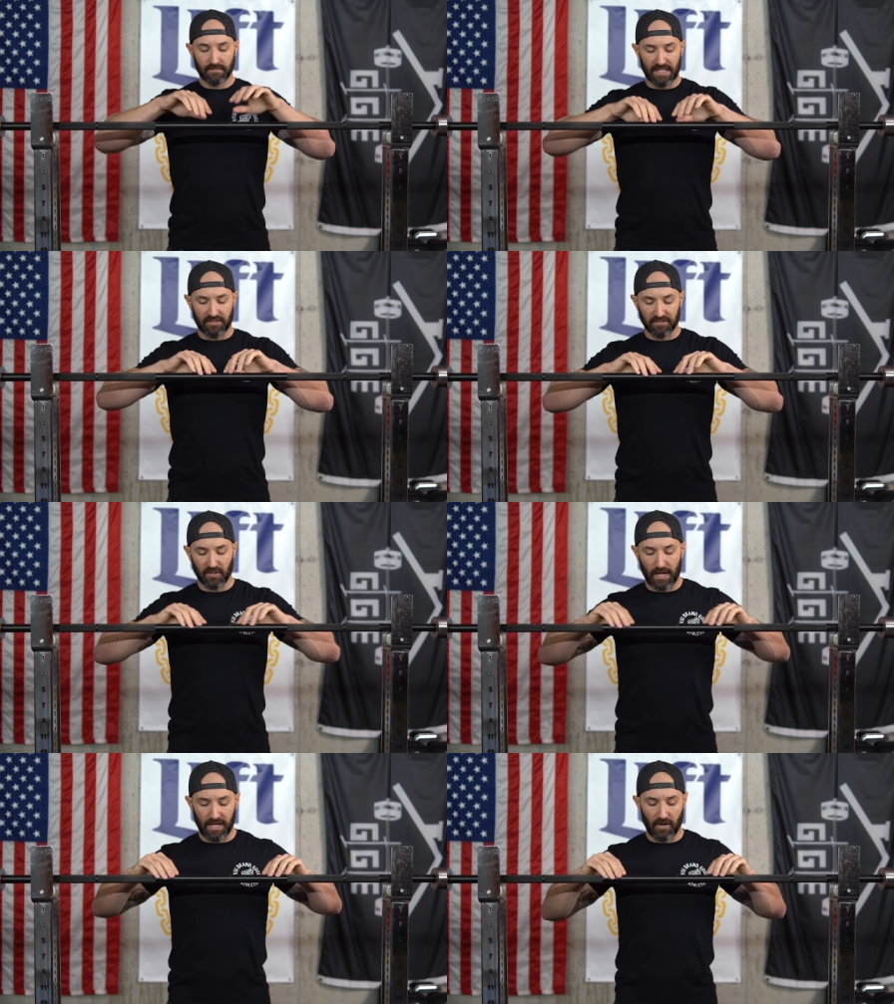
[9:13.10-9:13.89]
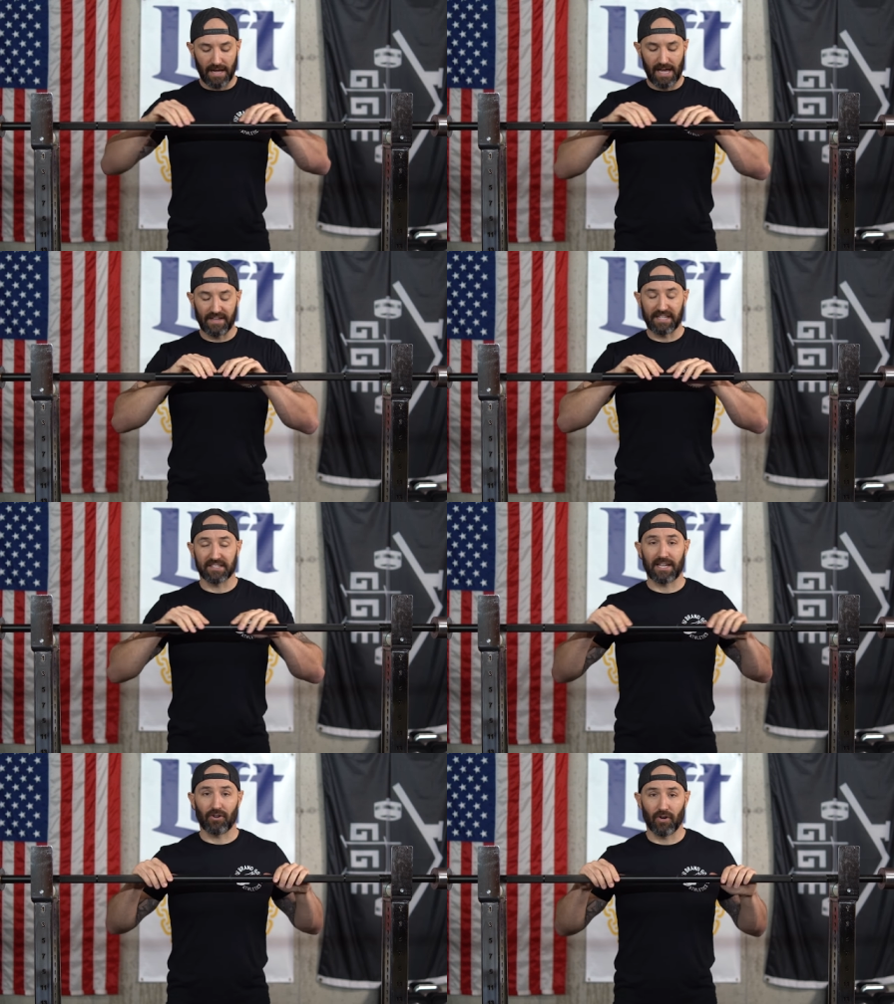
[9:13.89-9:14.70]
That's also why you don't have any
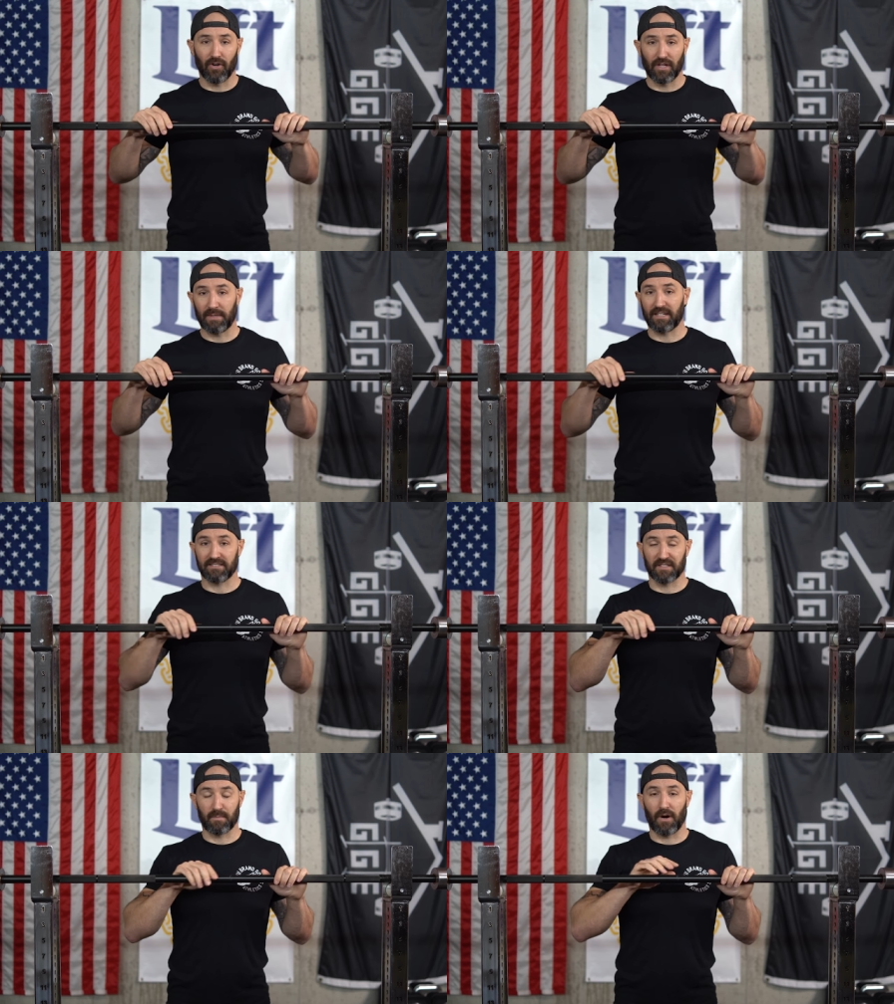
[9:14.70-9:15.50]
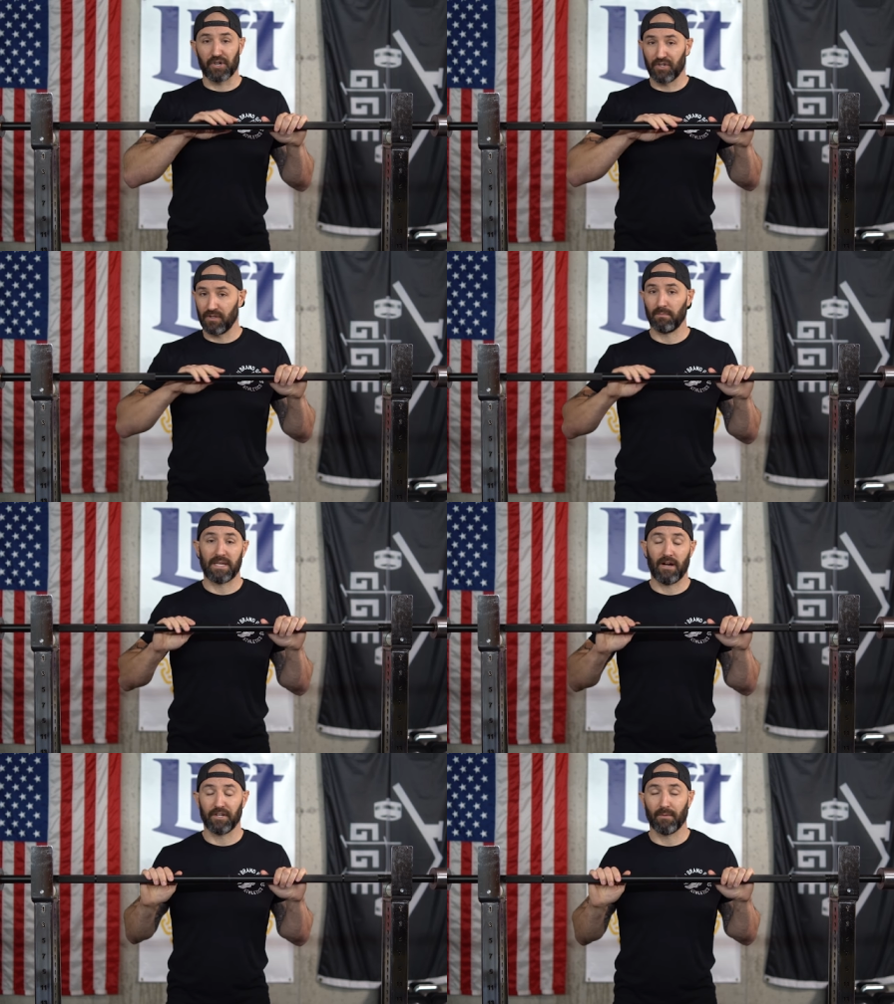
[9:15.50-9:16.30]
center knurling because this bar shouldn't
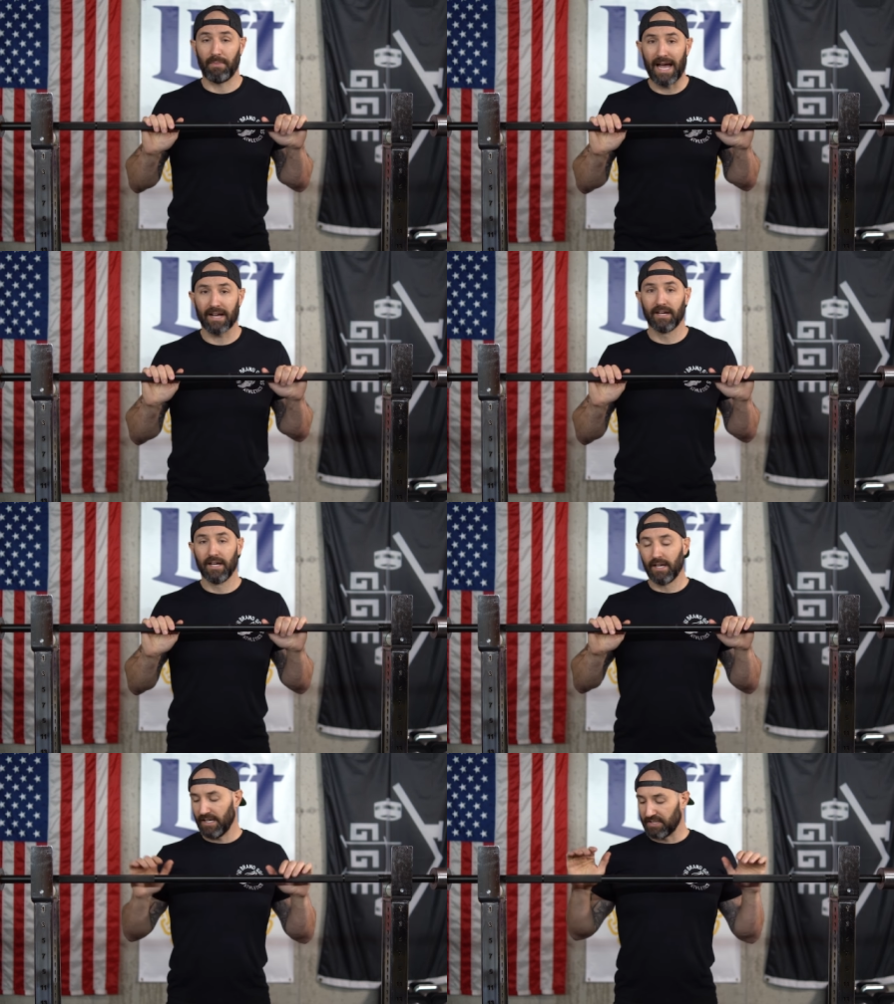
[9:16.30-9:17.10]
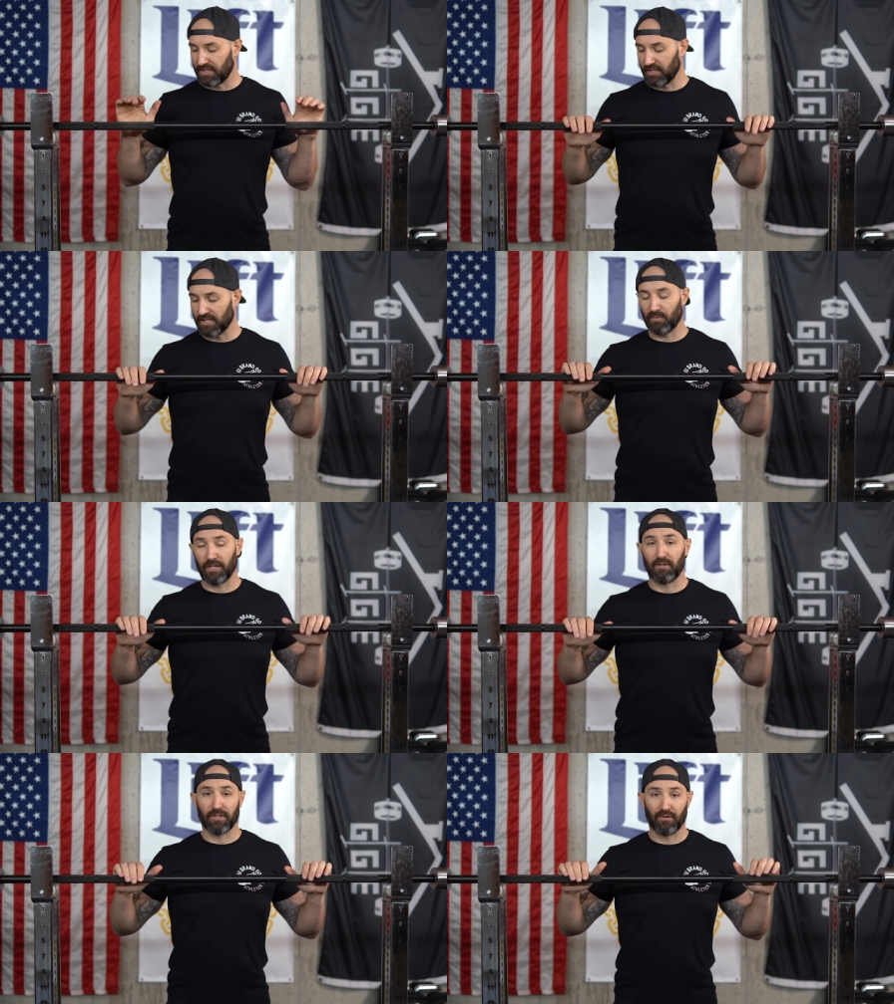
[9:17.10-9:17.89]
be on your back. It's just
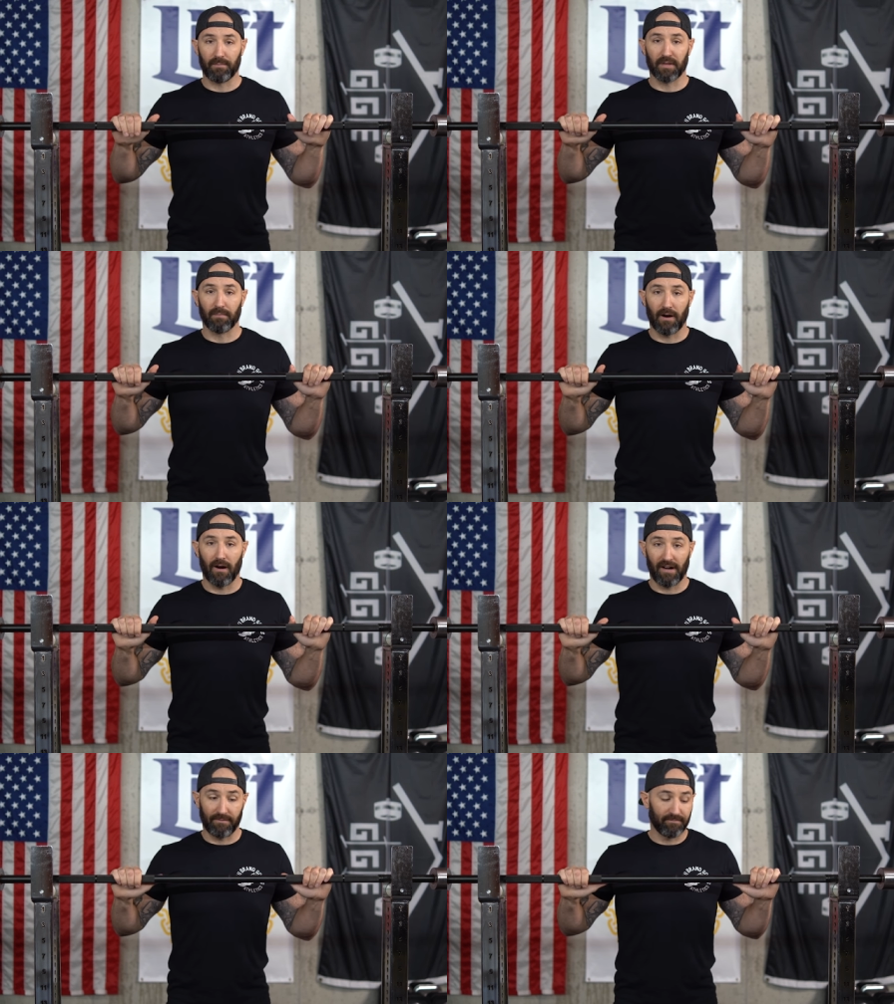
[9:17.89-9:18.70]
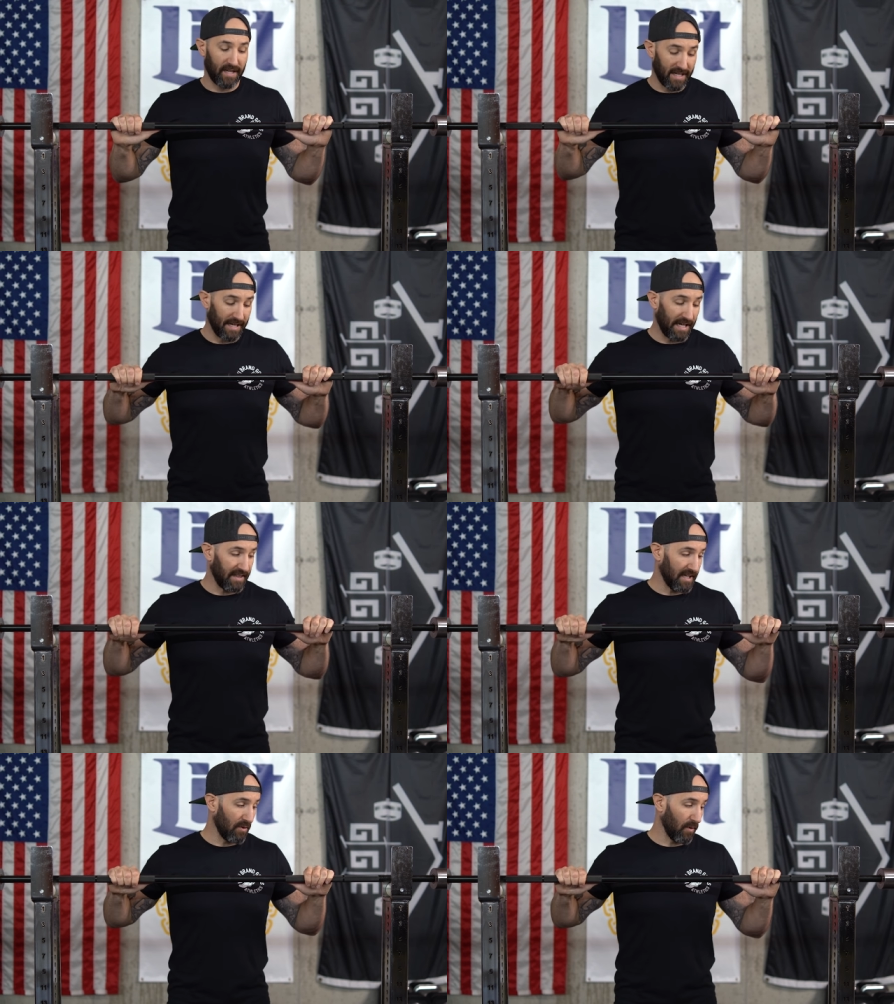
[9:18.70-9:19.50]
where you would grip the bar. And again, I
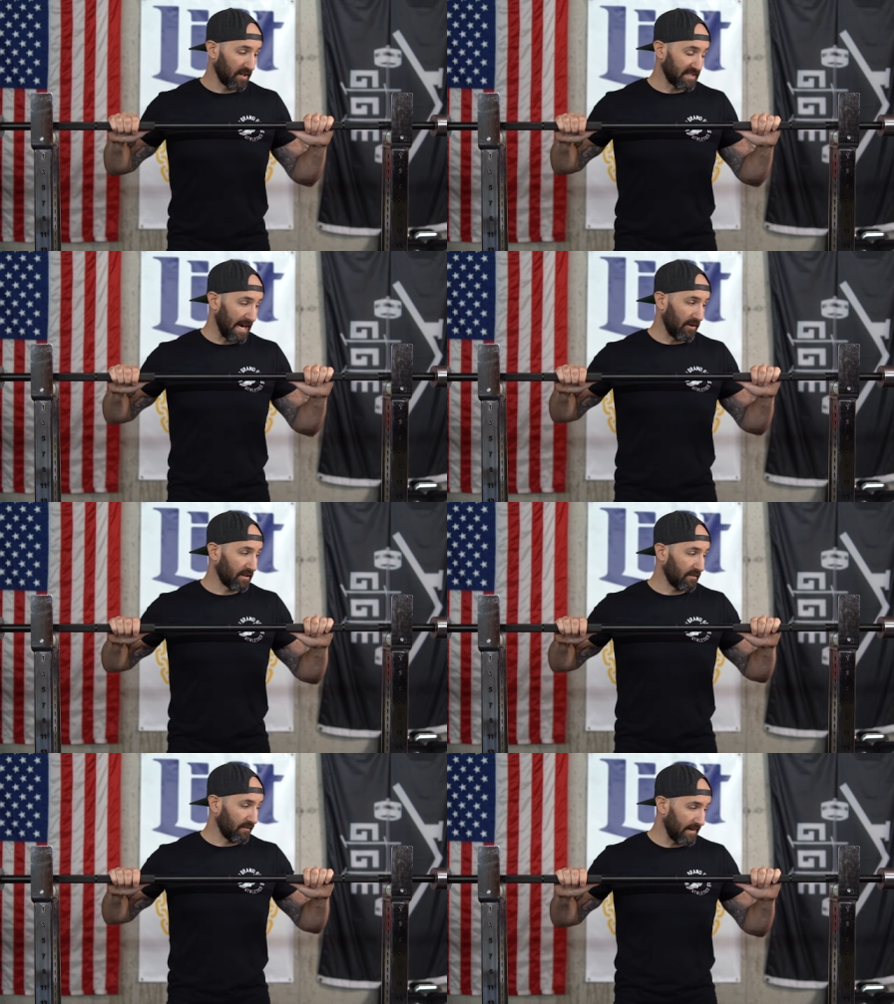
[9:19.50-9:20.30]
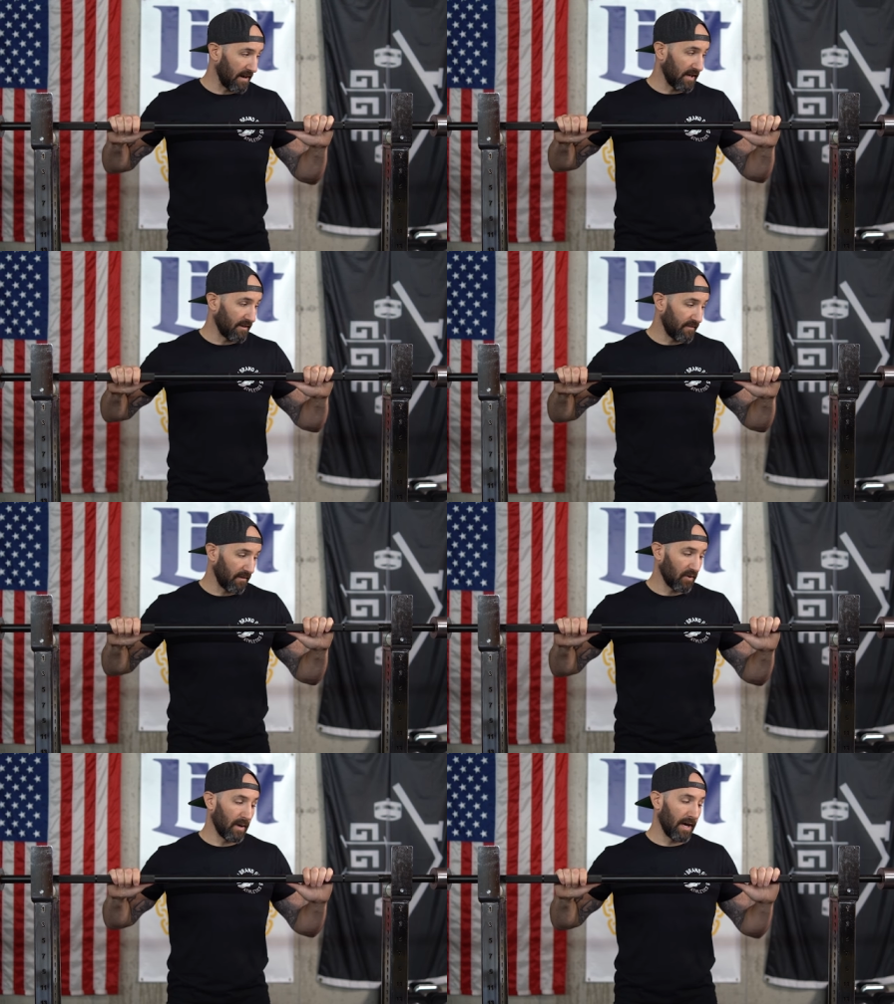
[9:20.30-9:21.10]
think it works out very,
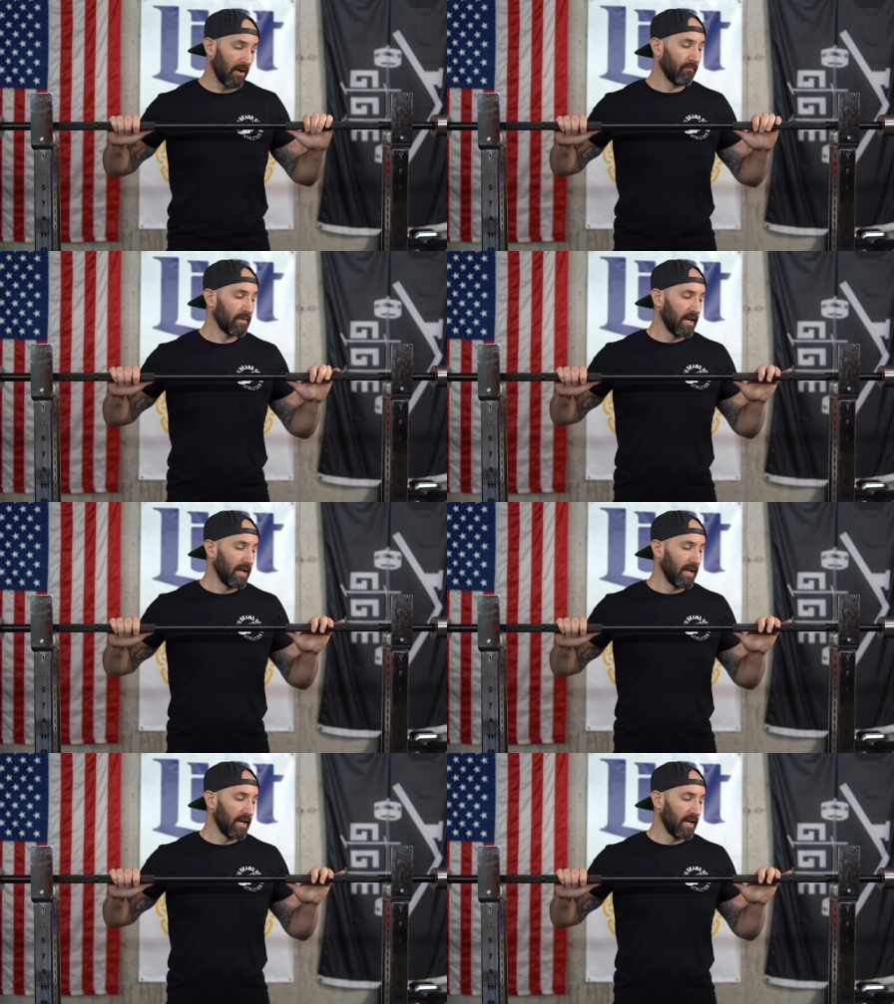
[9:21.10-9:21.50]
very well.